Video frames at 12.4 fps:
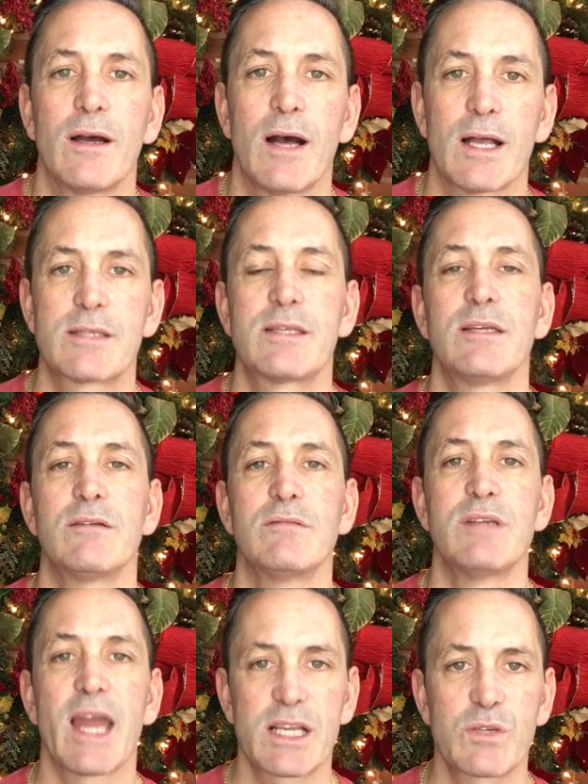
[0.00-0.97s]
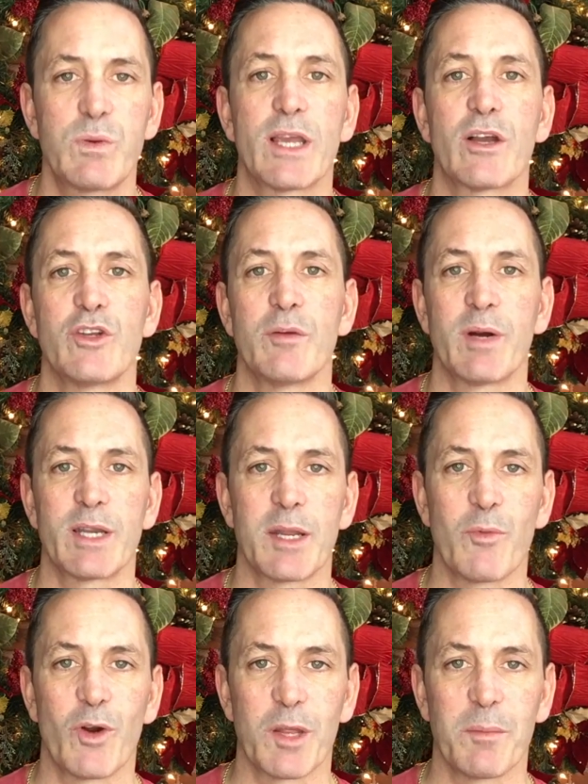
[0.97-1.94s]
I'll see you next week on your Monday
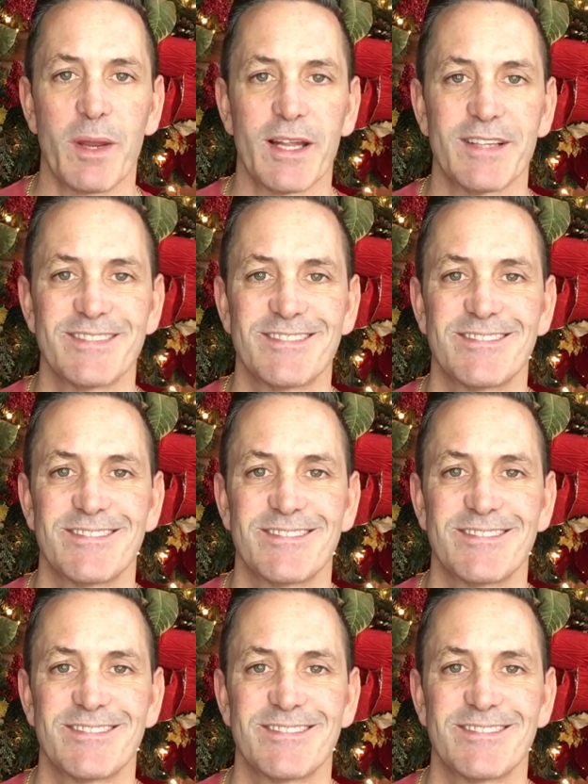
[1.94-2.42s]
Morning Minute.